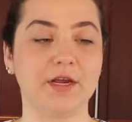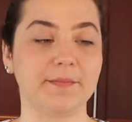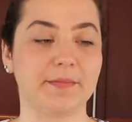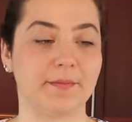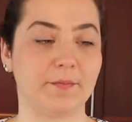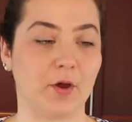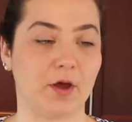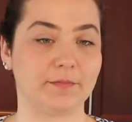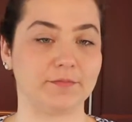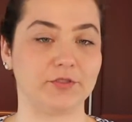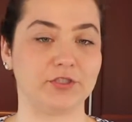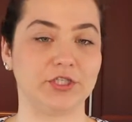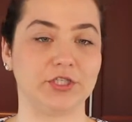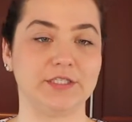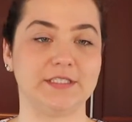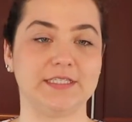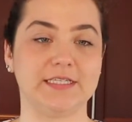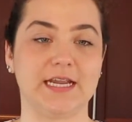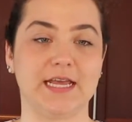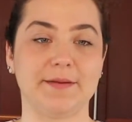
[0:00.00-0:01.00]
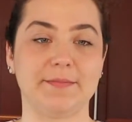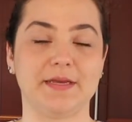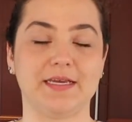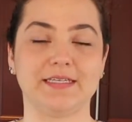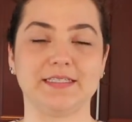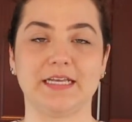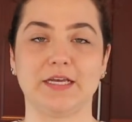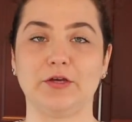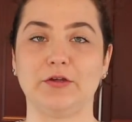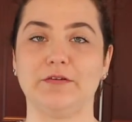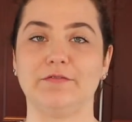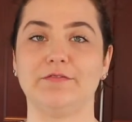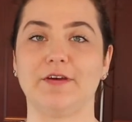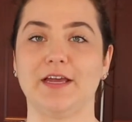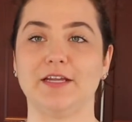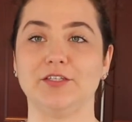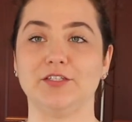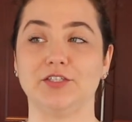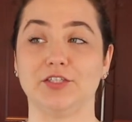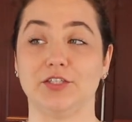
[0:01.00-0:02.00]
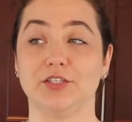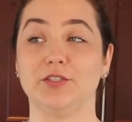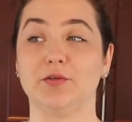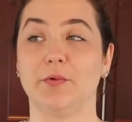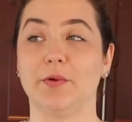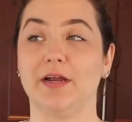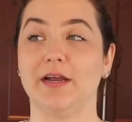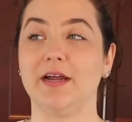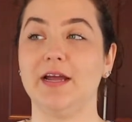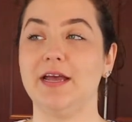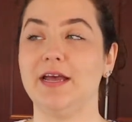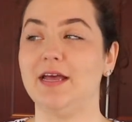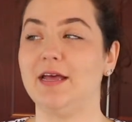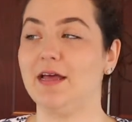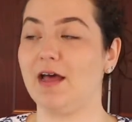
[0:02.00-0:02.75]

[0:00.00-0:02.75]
my mom's shirt today because I couldn't find a shirt to wear,